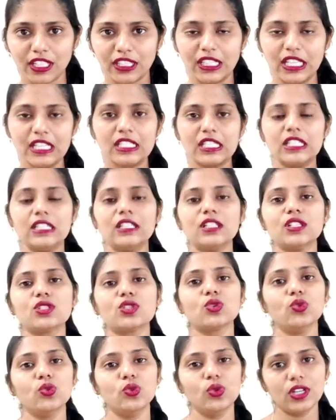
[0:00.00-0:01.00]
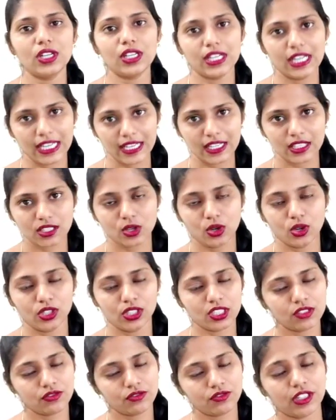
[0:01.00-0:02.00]
ethics in the school days or
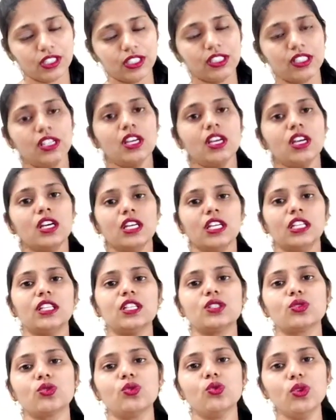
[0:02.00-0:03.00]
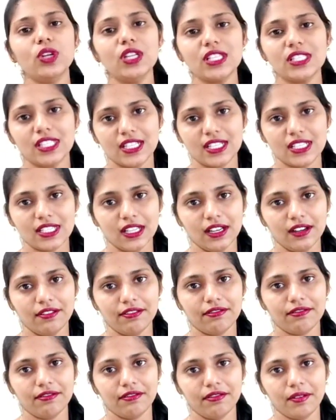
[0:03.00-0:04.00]
this for the in the schoolings itself.